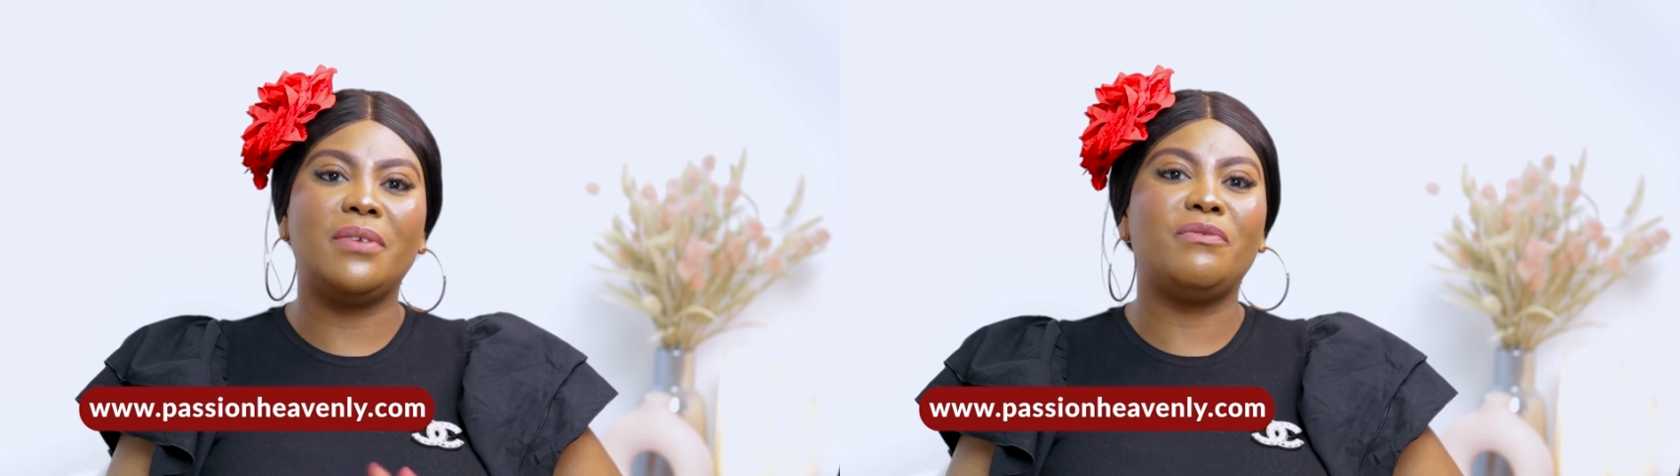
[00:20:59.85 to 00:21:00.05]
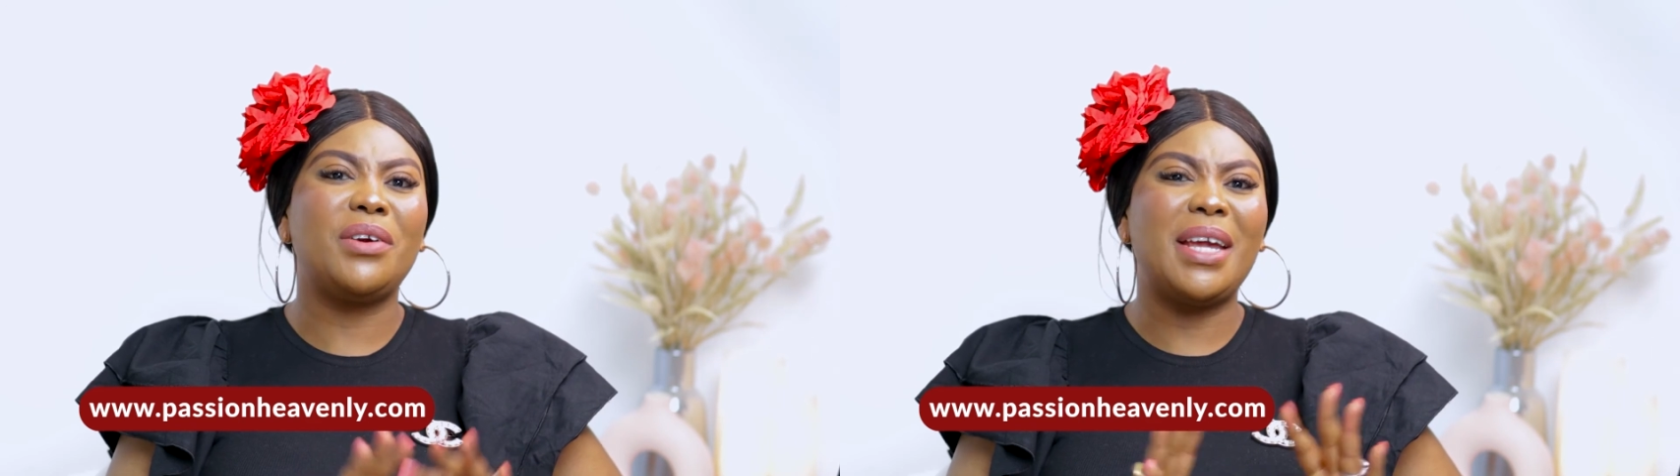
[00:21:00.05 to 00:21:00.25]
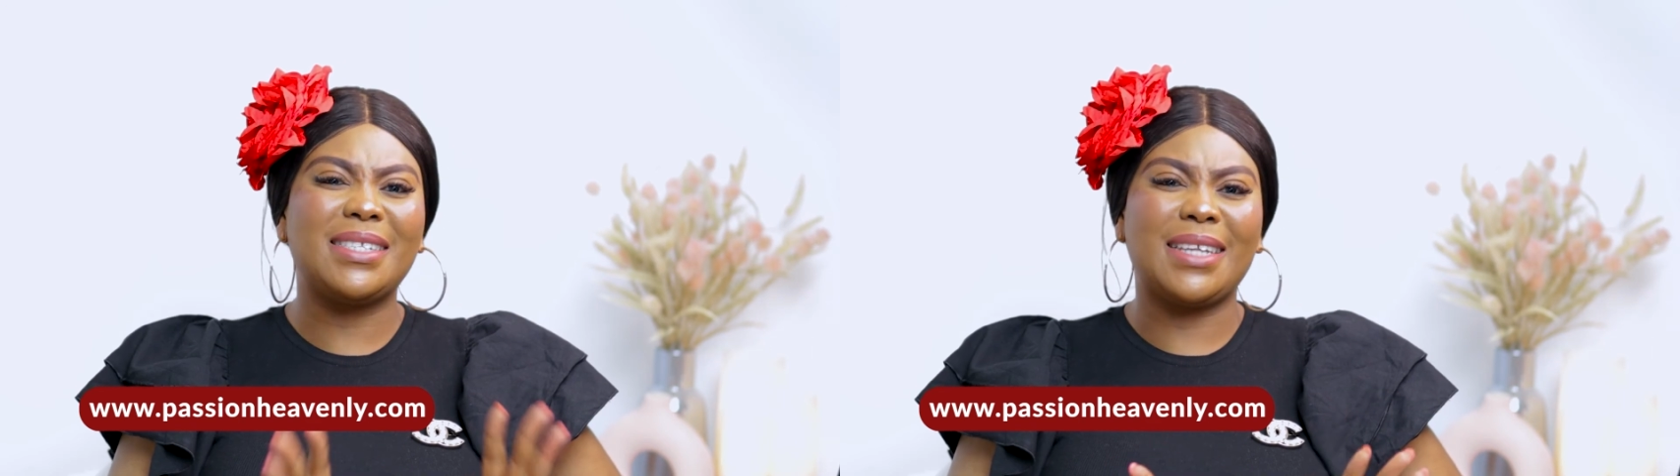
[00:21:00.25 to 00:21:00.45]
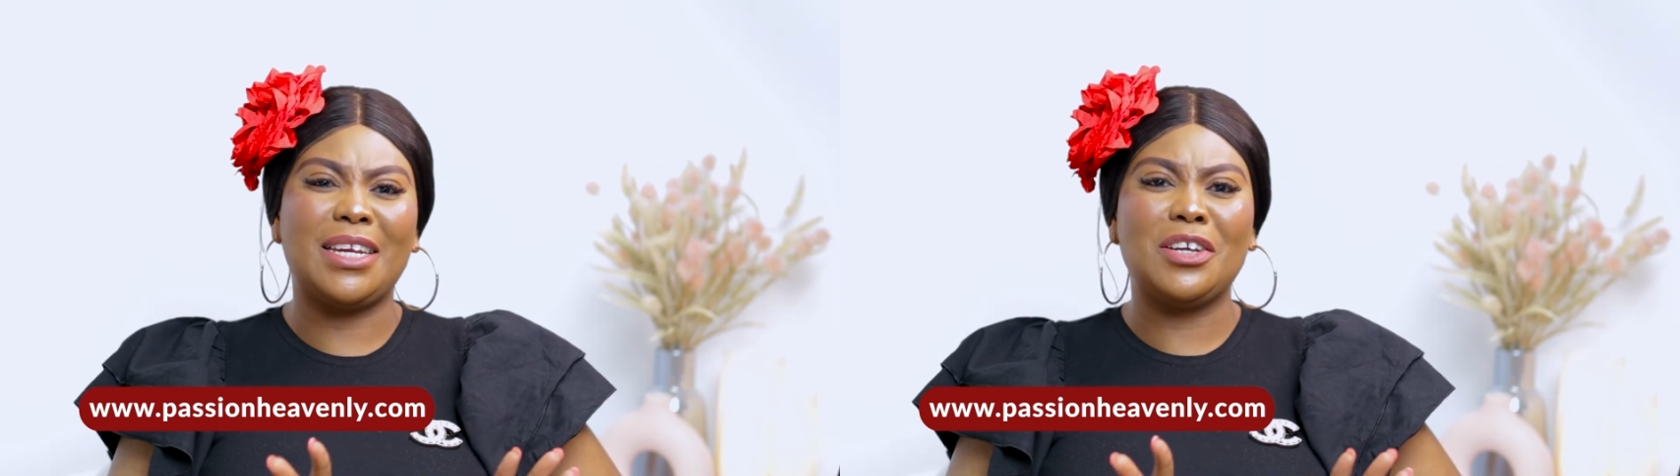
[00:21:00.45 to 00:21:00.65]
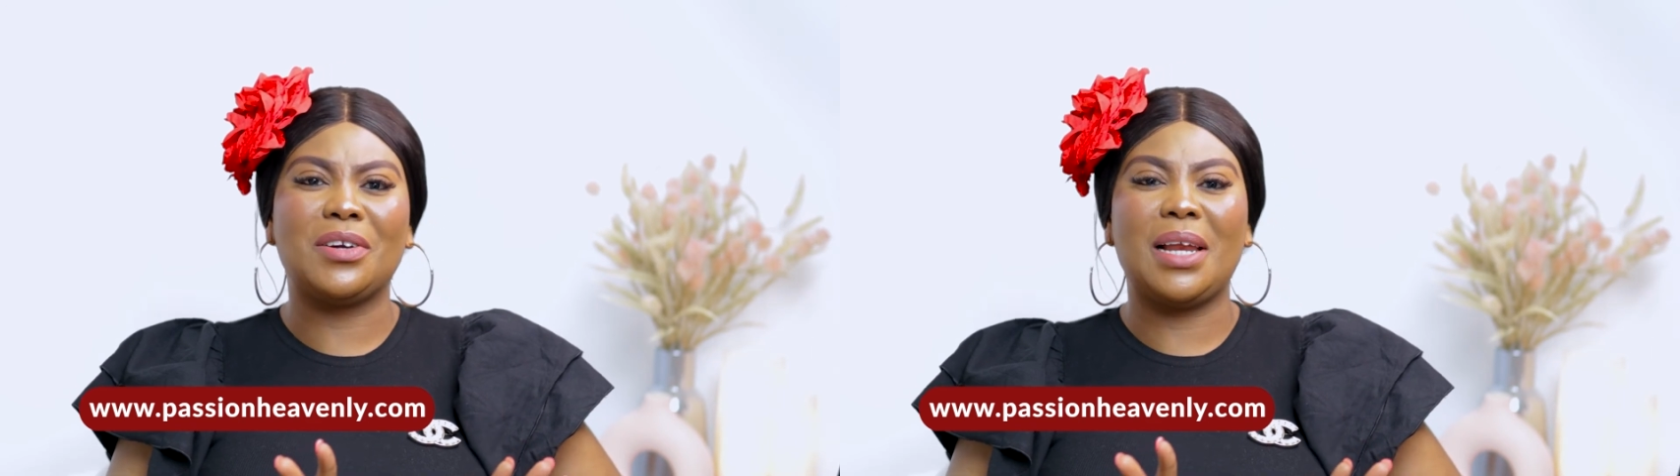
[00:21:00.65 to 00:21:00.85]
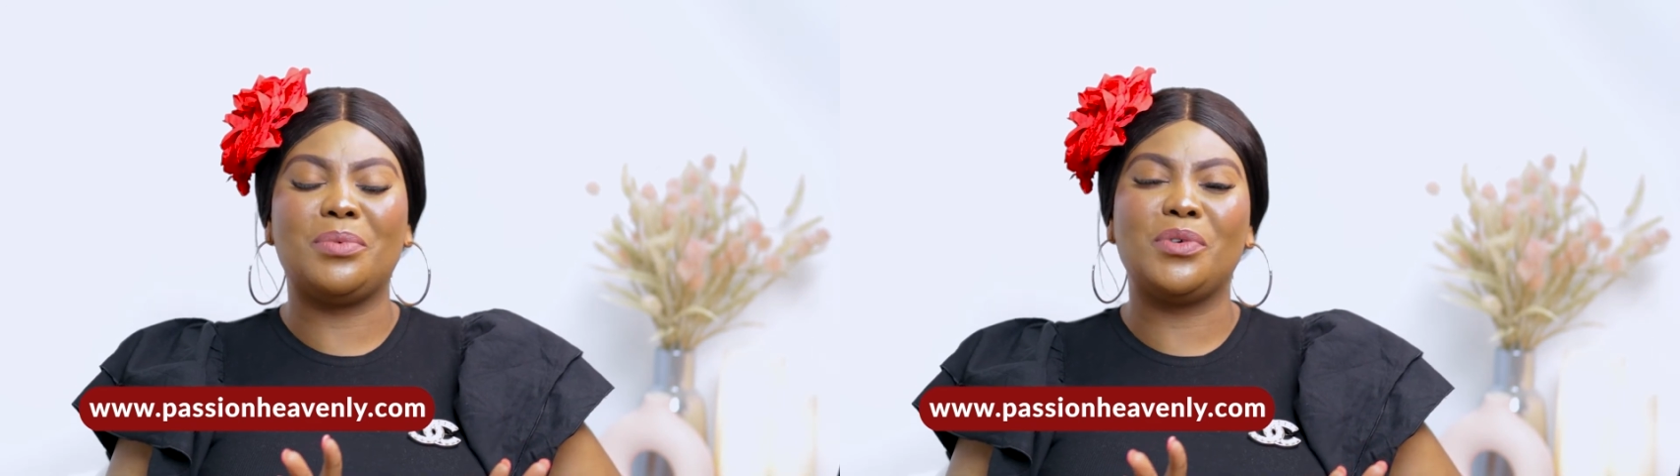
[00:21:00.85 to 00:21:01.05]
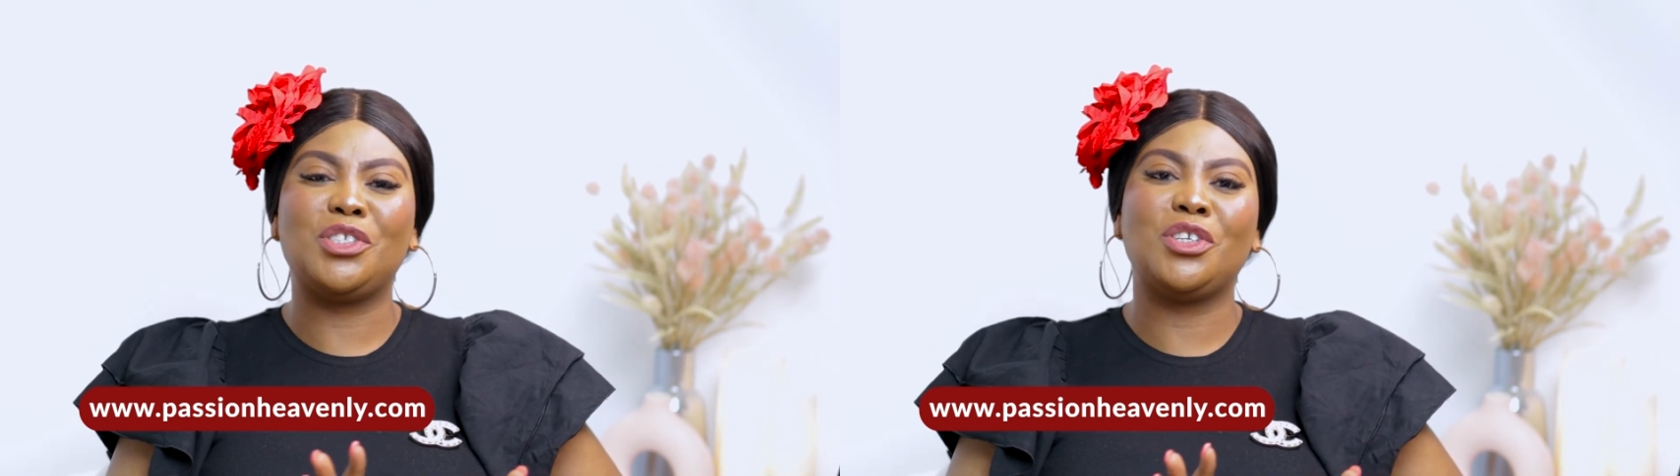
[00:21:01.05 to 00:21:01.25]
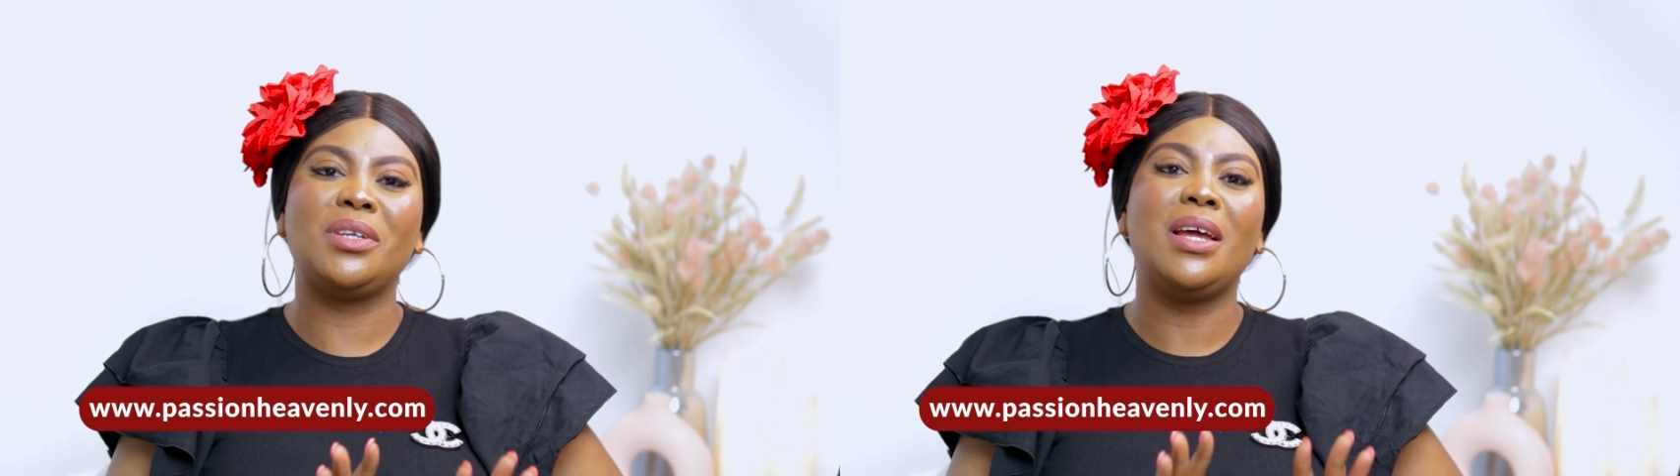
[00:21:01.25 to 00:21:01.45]
a very exciting
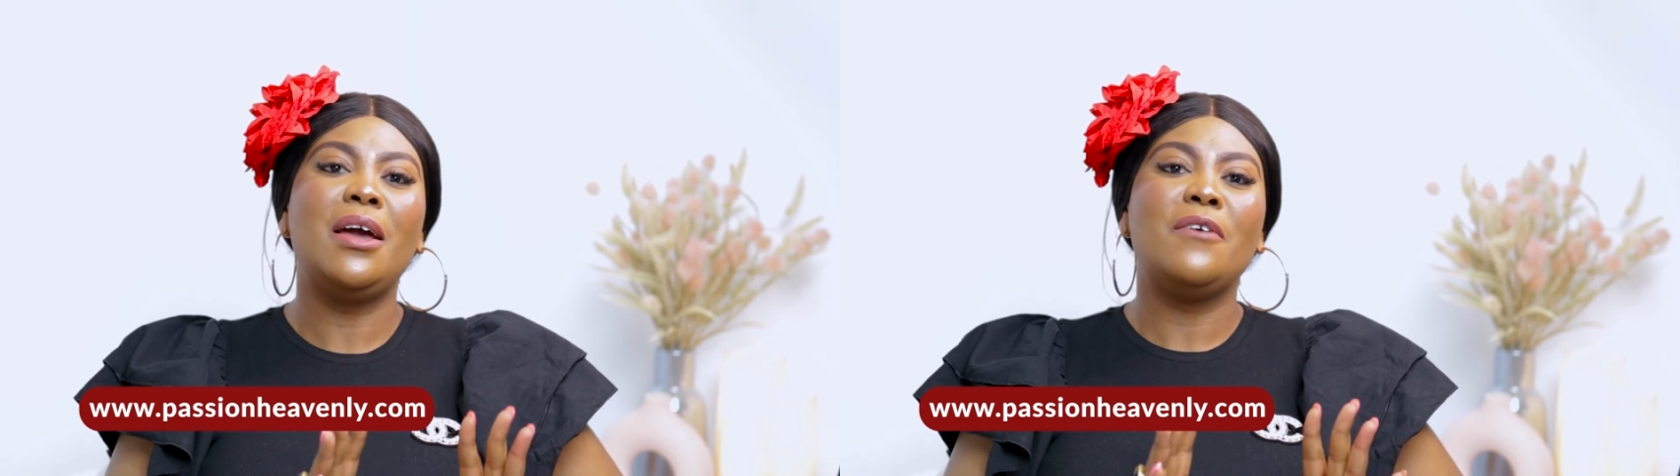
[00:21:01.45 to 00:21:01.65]
collaboration